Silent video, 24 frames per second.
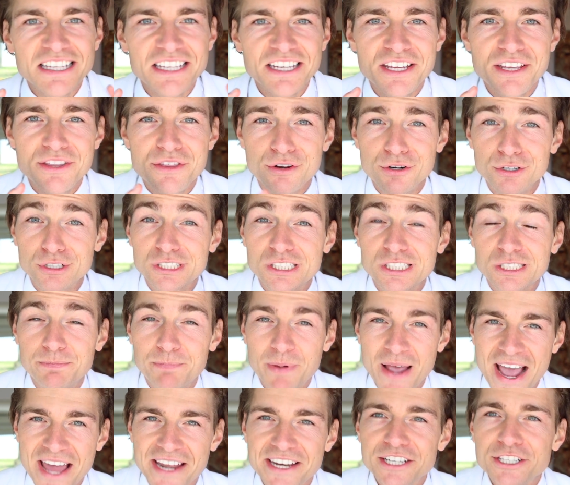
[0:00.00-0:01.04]
either
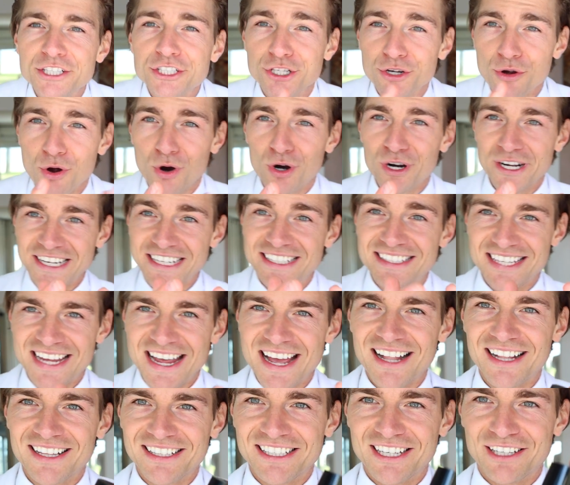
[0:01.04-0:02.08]
Spanish or
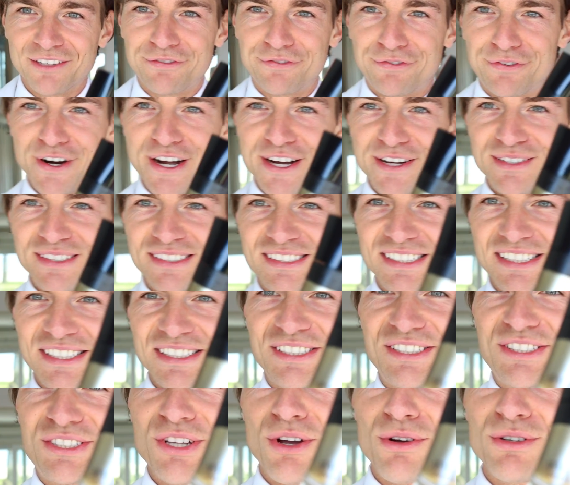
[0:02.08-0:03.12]
Italian
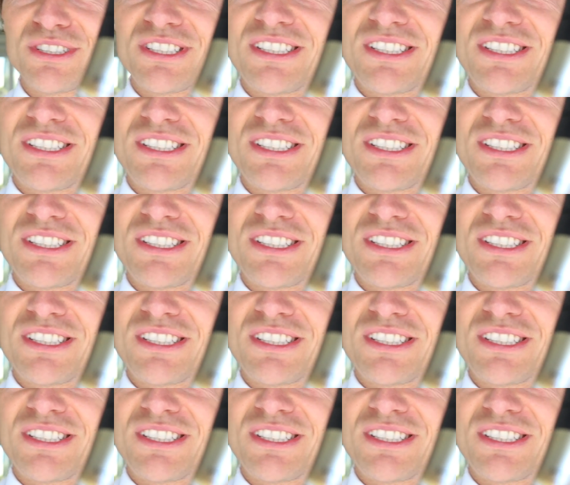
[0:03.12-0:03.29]
fragrances. So